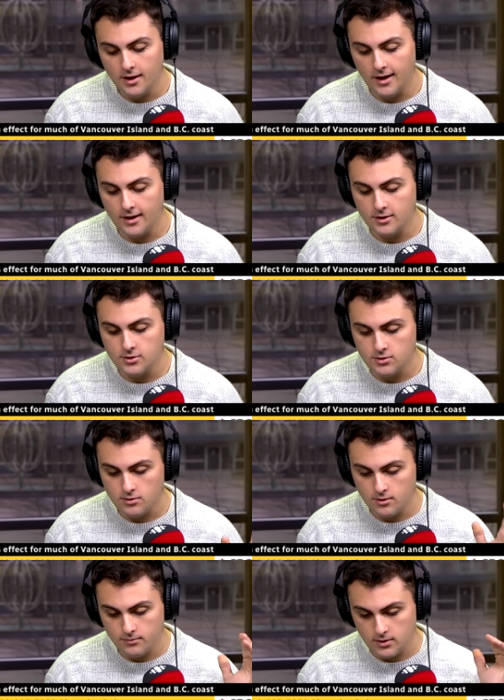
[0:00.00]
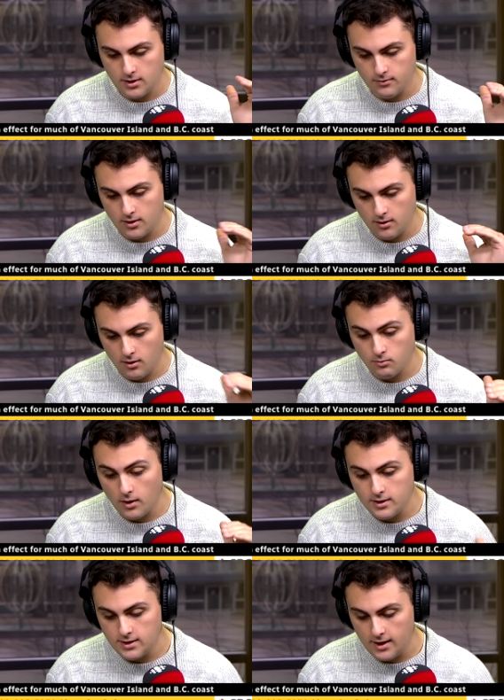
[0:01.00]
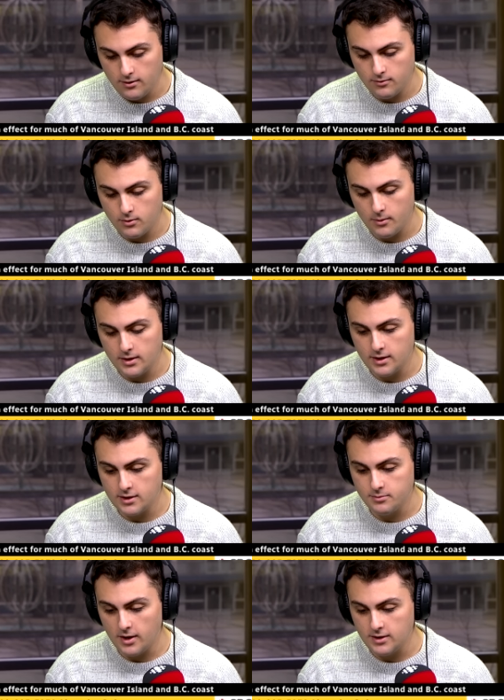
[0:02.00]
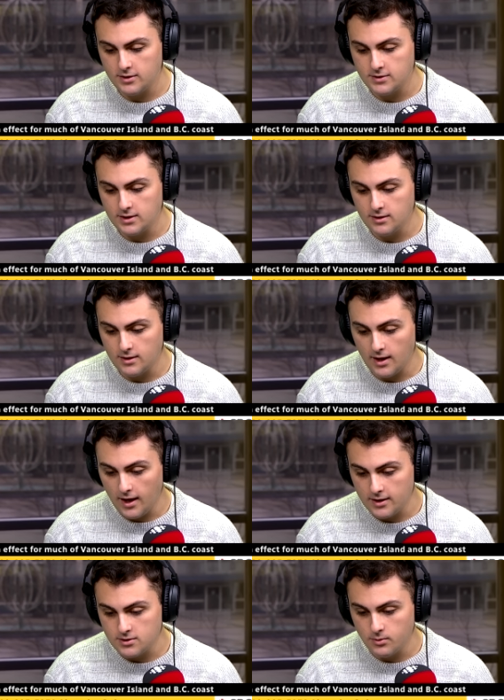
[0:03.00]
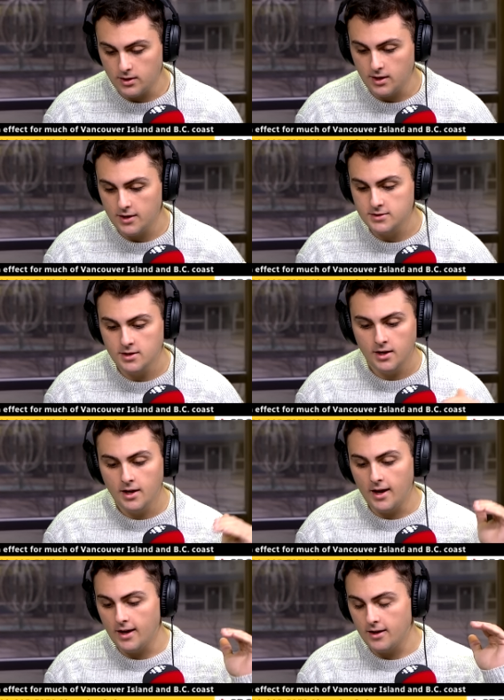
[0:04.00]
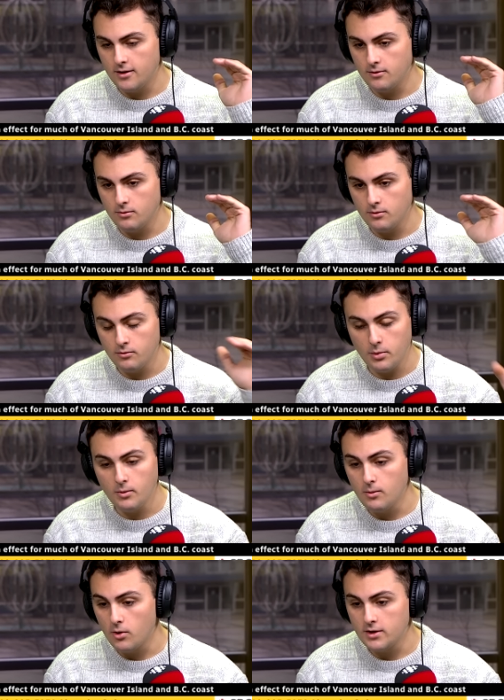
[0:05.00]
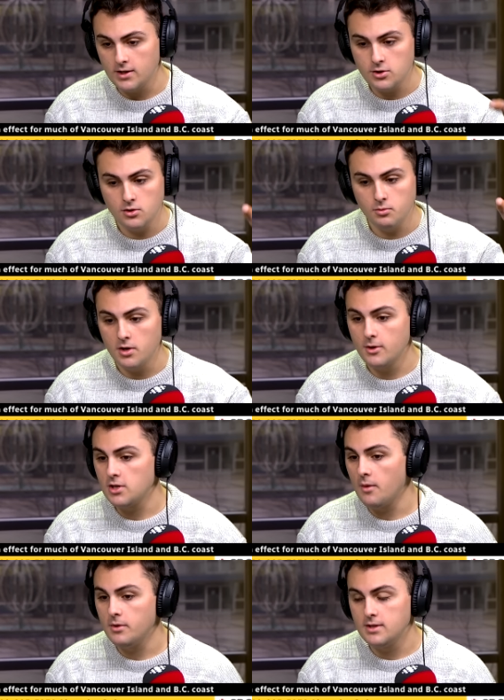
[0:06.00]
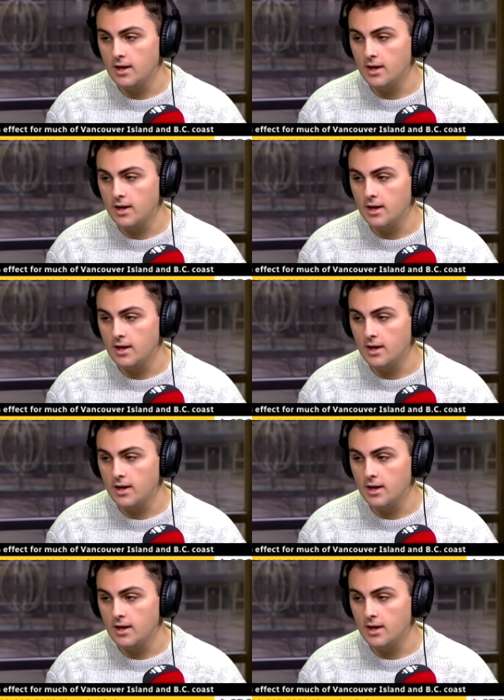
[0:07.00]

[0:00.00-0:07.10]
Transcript: uh, just sort of to give a, a, rundown of where we can expect to see the highest wind gusts. Uh, there have been wind warnings issued pretty much up and